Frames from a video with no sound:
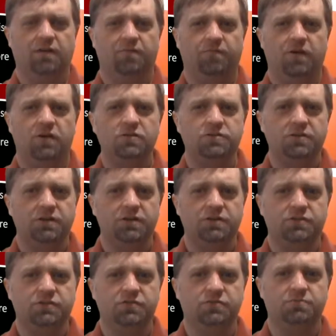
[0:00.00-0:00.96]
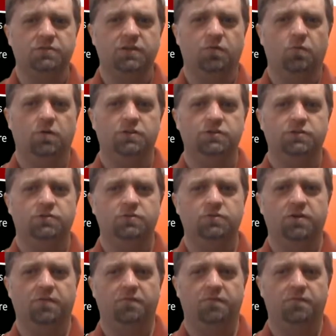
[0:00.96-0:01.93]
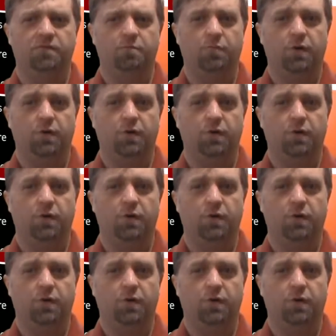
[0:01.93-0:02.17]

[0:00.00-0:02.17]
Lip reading: falsely assumes that what's true of